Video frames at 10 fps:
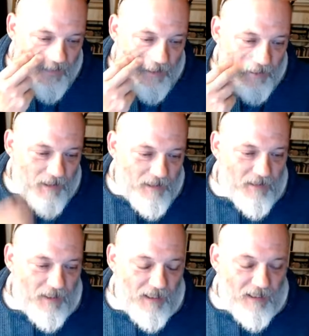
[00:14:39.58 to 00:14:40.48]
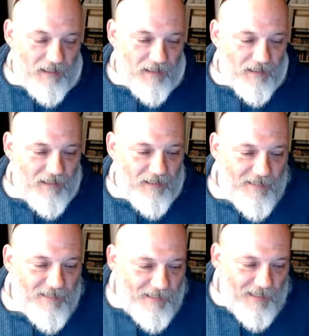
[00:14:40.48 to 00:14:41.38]
There is
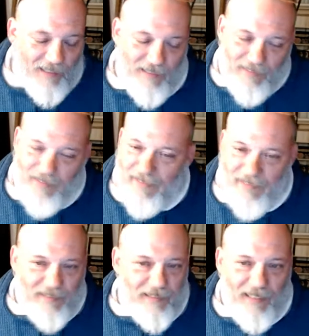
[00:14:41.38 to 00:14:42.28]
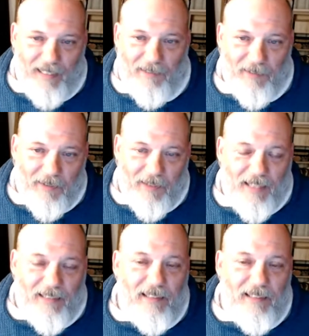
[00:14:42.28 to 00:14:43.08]
I, I don't know.